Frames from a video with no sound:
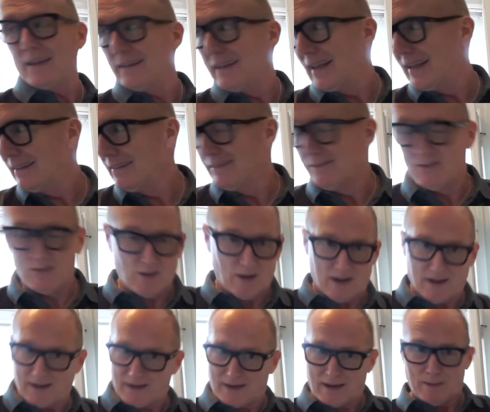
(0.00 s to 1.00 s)
and then try
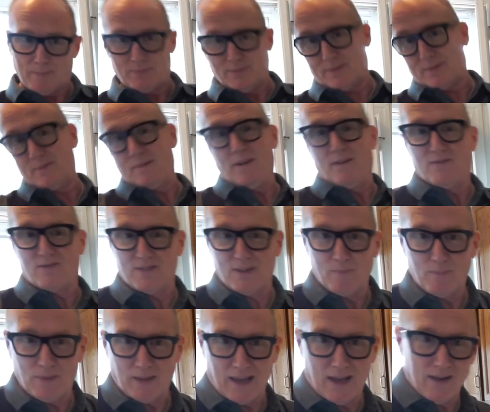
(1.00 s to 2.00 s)
a cup of
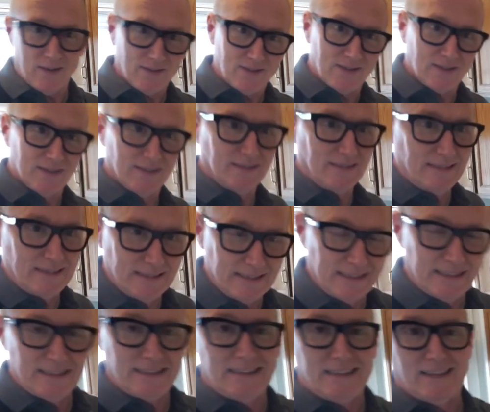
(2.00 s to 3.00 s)
something else, and
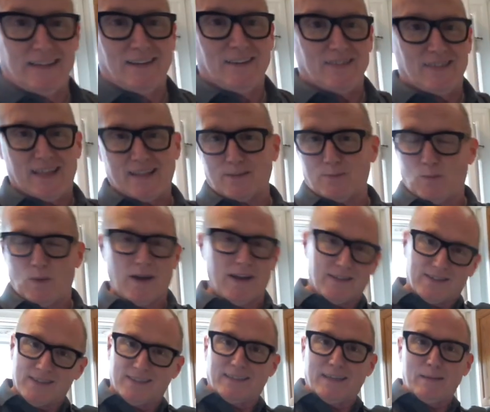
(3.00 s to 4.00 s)
uh, that's why
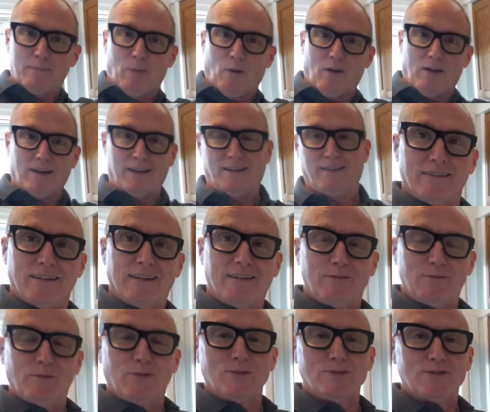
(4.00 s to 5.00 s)
it's a tea party.
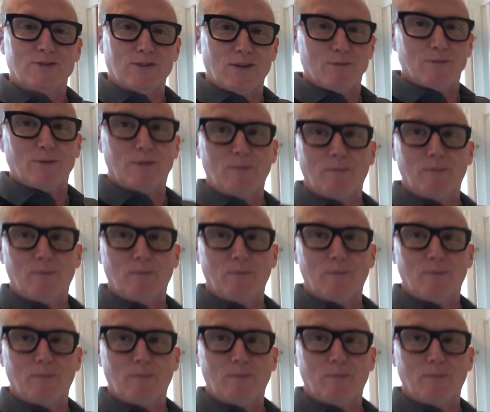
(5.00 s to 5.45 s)
And we'll so let's